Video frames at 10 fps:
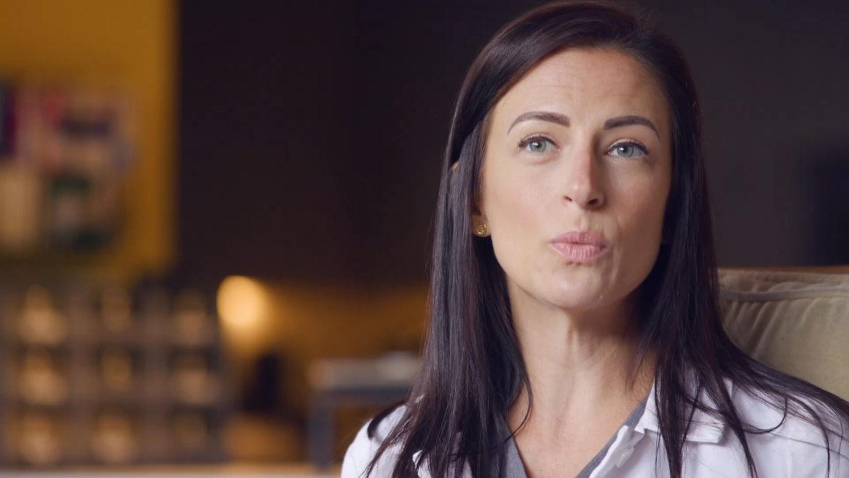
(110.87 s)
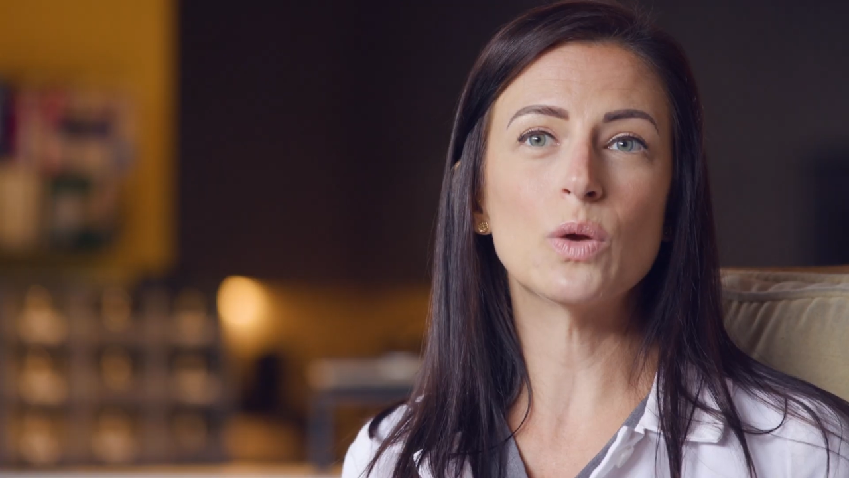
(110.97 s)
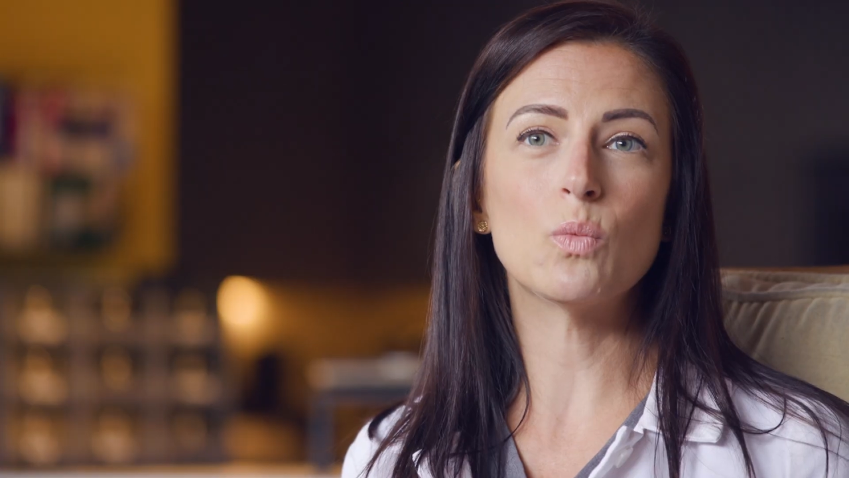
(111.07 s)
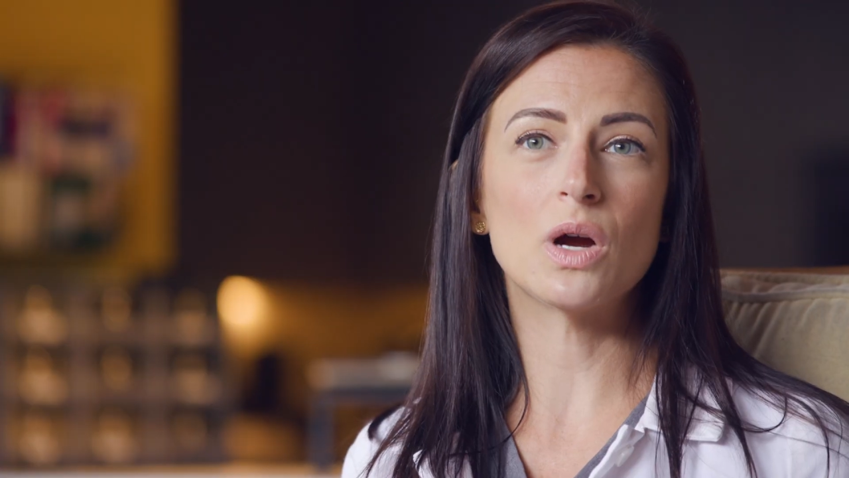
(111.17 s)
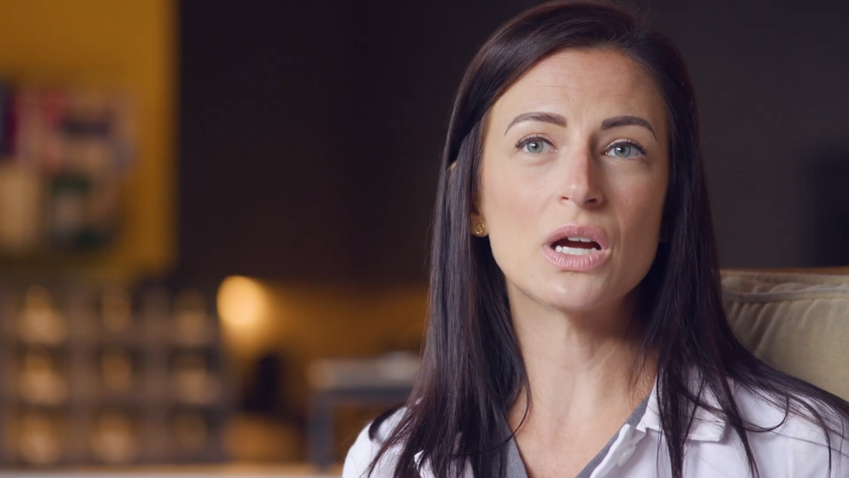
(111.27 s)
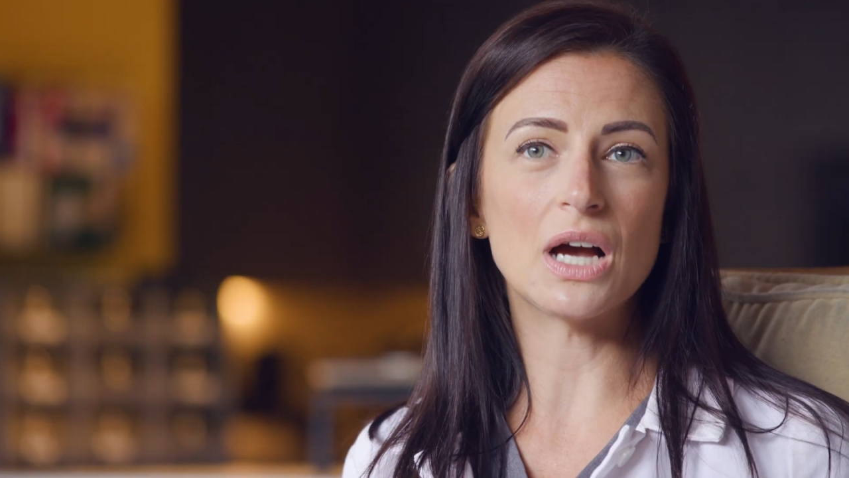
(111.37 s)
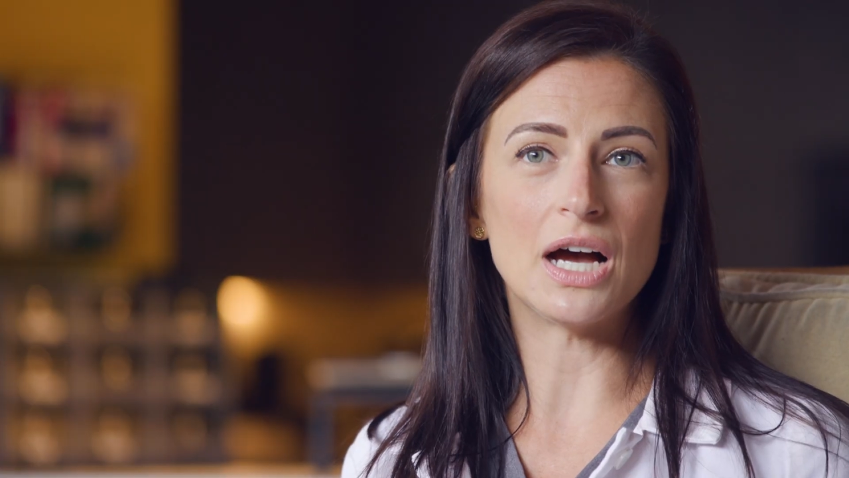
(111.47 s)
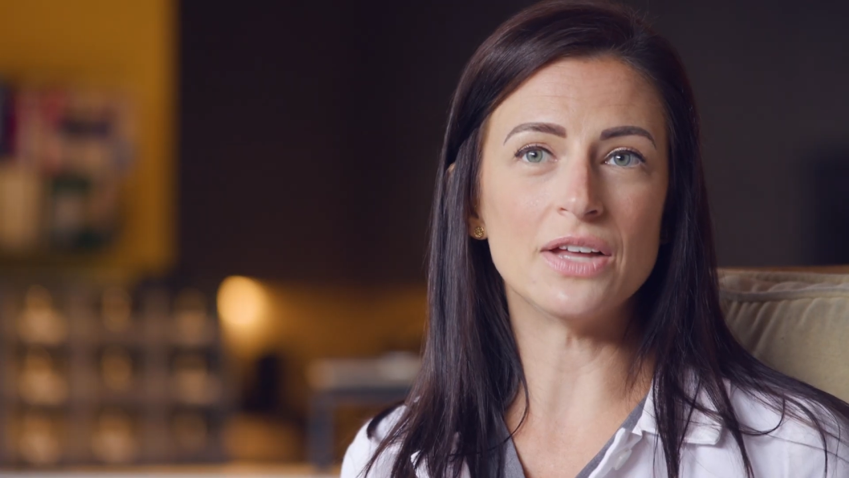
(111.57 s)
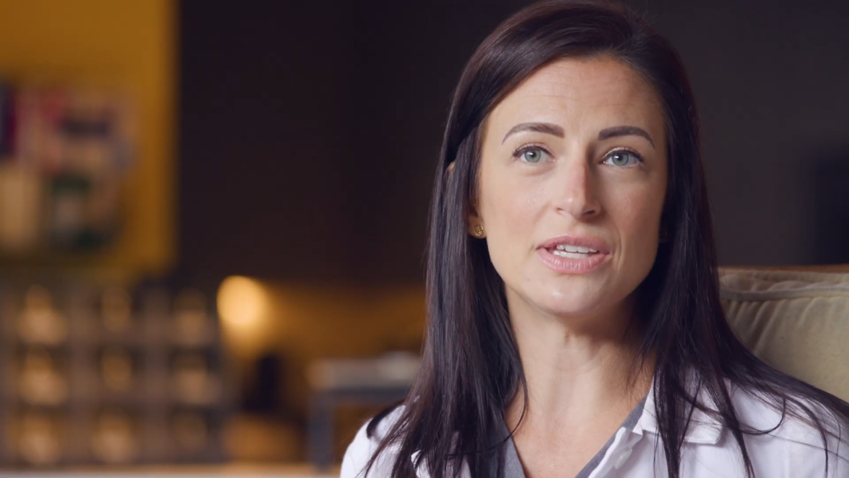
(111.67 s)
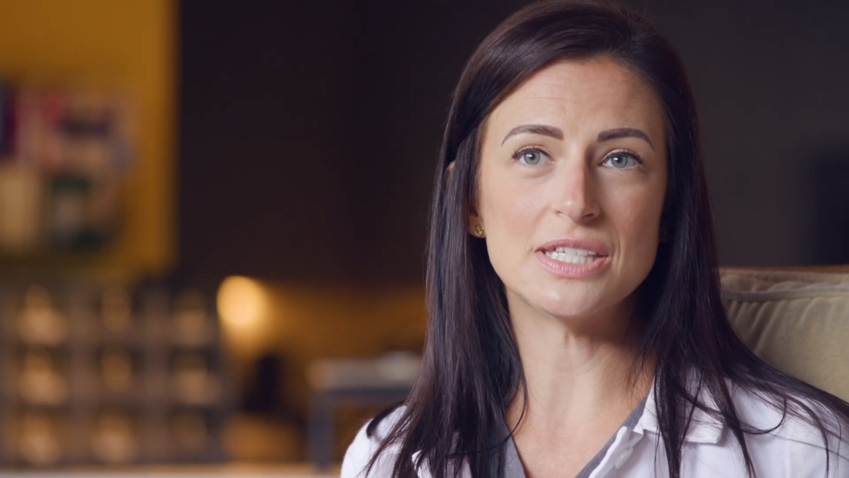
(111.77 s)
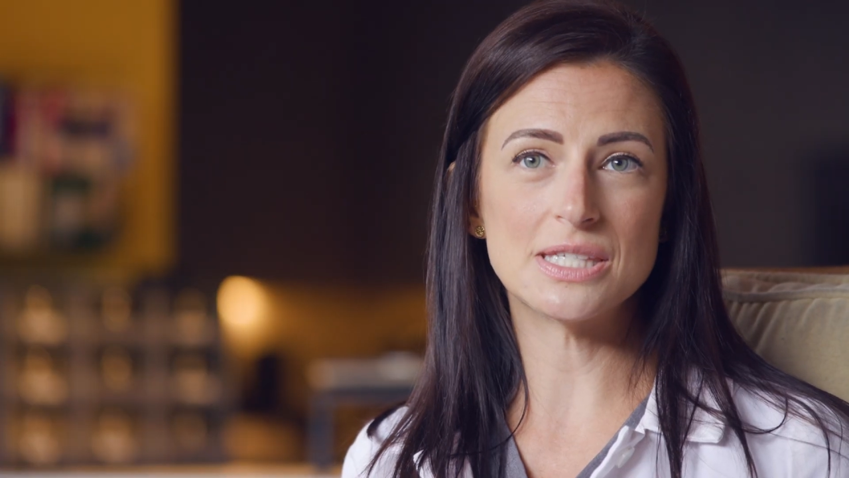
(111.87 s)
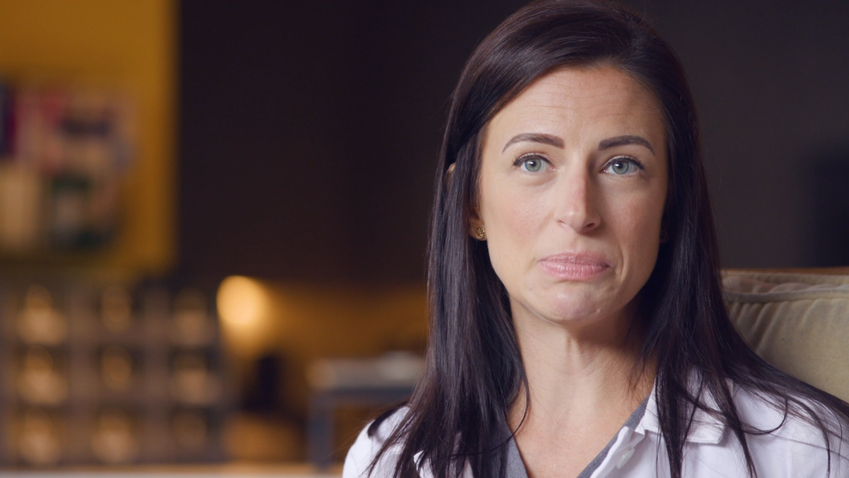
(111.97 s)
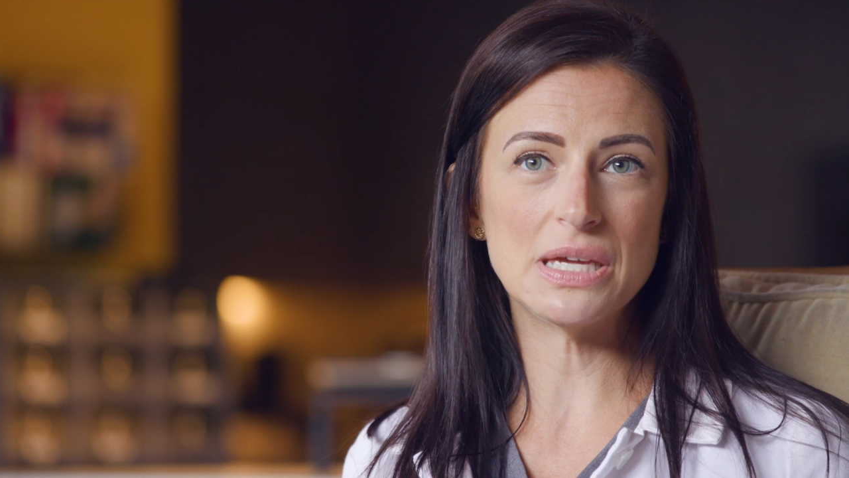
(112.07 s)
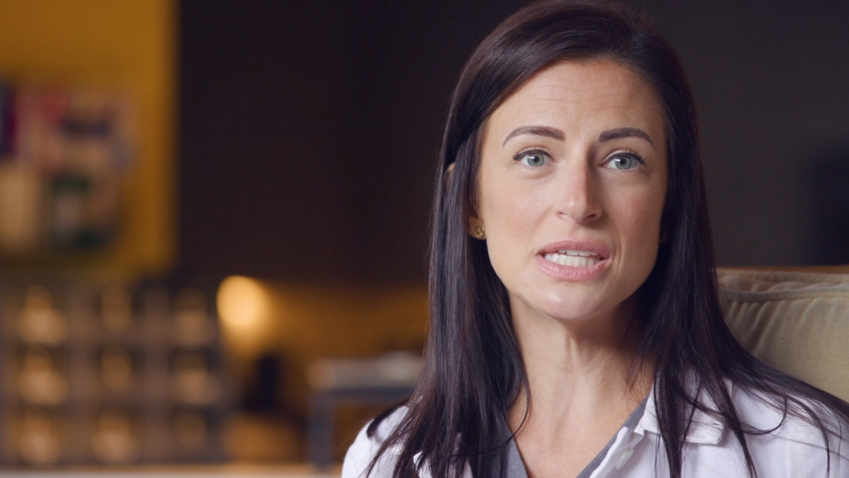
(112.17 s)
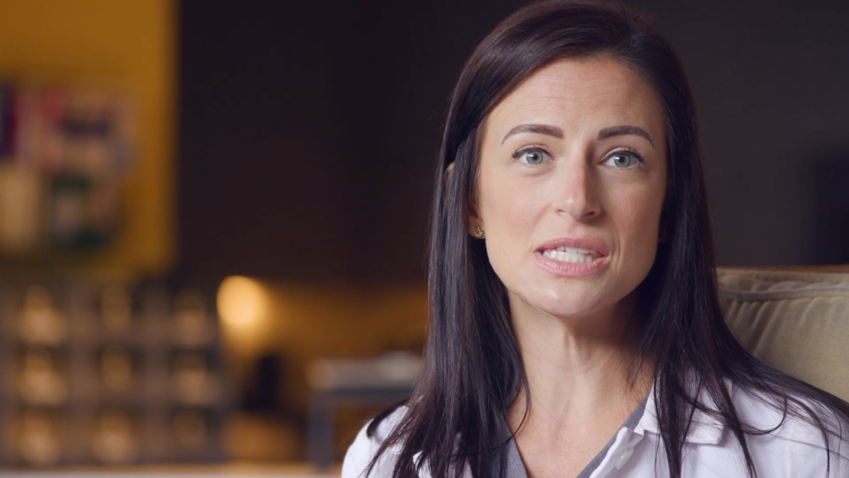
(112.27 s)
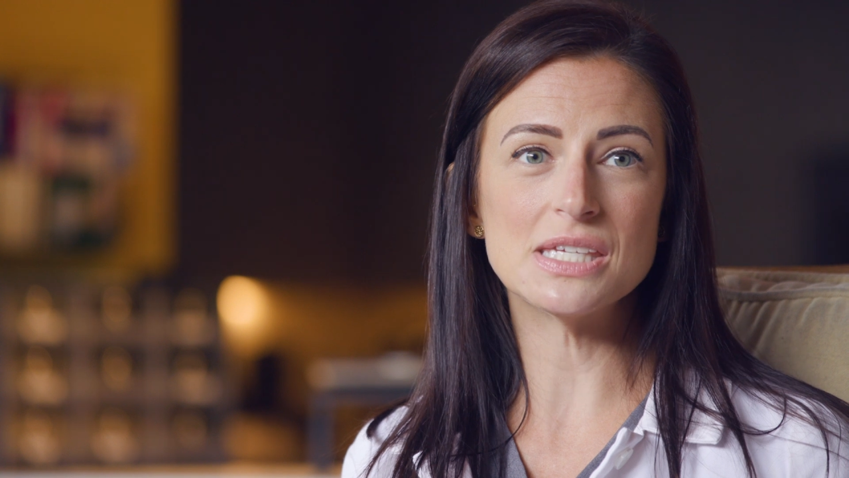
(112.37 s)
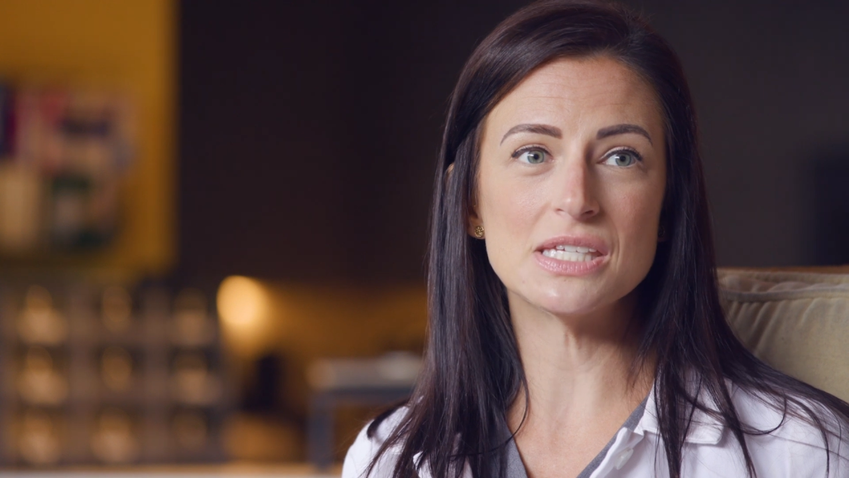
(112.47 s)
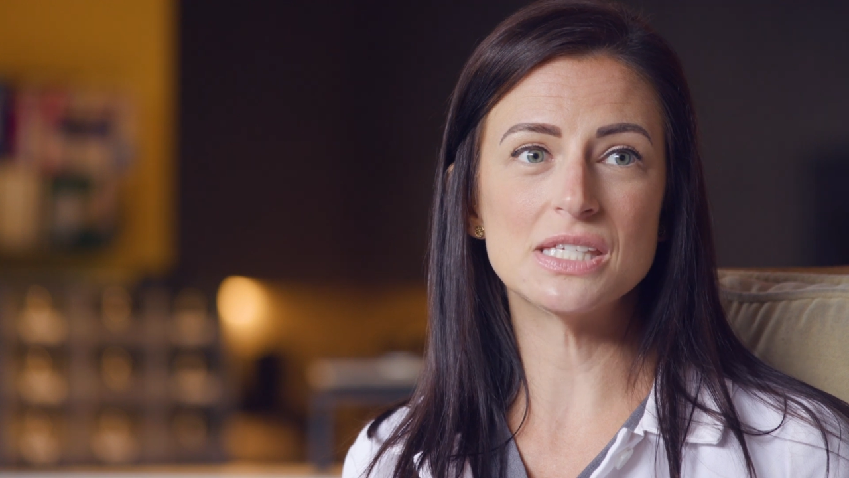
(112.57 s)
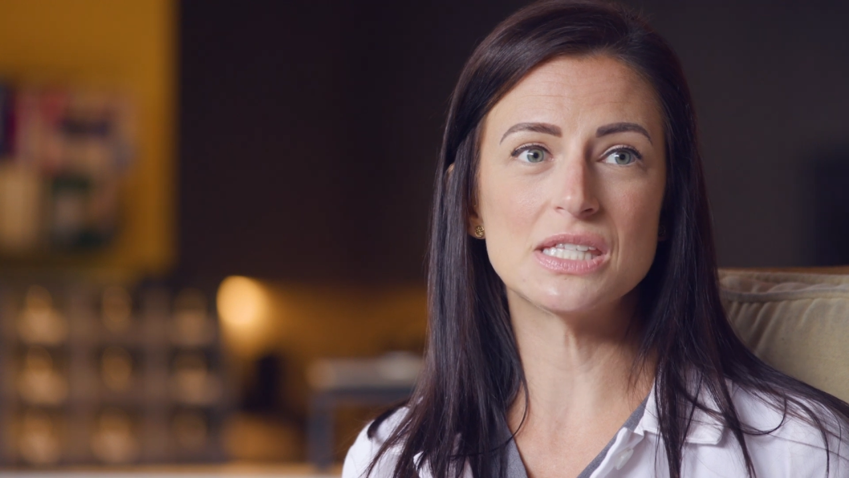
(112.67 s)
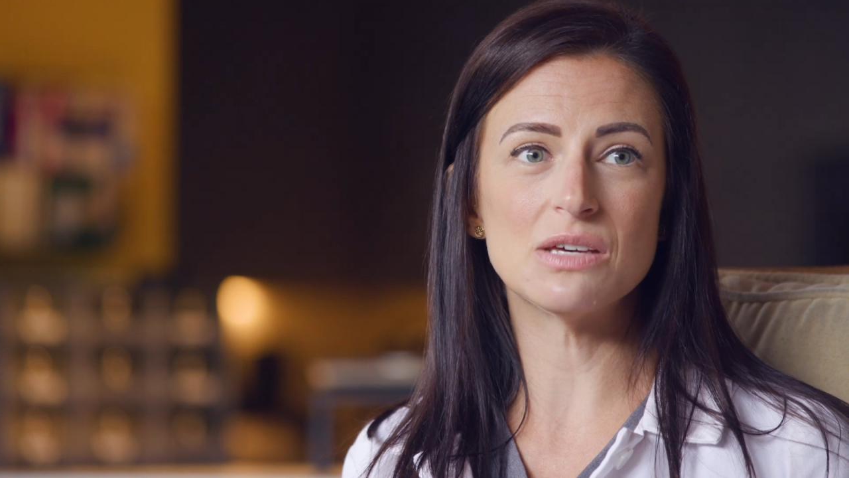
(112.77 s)
we work on these
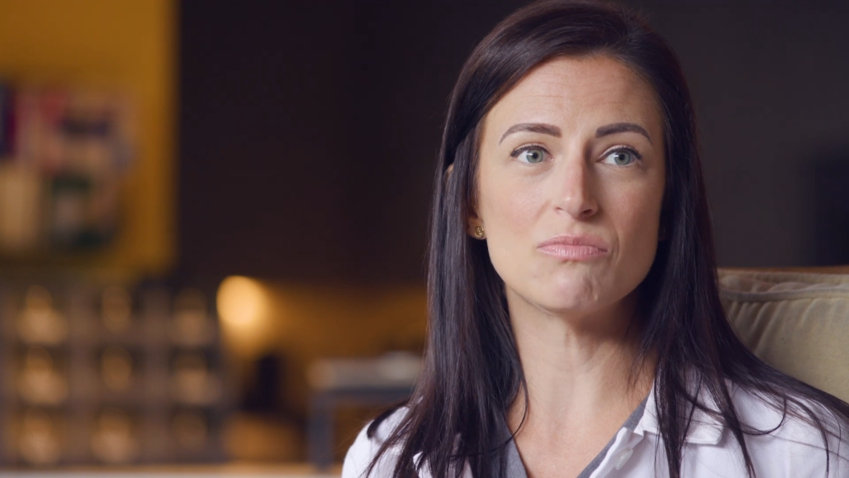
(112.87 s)
pieces,